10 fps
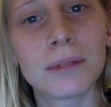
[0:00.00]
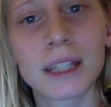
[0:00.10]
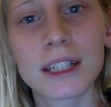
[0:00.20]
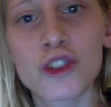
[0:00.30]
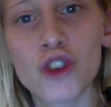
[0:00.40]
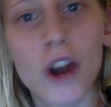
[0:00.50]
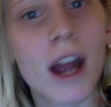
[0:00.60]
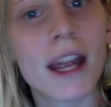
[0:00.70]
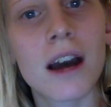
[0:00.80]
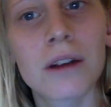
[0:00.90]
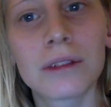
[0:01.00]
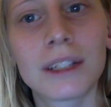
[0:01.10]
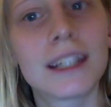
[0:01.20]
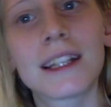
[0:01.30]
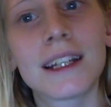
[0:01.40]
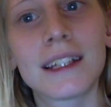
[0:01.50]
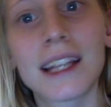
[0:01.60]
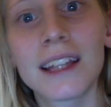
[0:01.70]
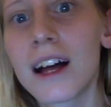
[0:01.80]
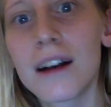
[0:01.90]
Like to try out. Like they
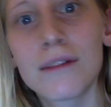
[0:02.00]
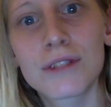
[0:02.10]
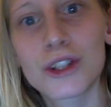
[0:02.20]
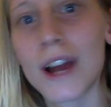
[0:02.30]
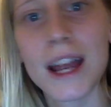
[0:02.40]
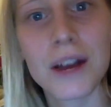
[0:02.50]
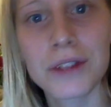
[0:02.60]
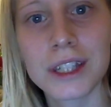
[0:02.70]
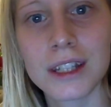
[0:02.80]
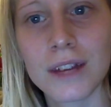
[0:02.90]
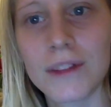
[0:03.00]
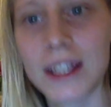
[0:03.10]
they love to try out this stuff.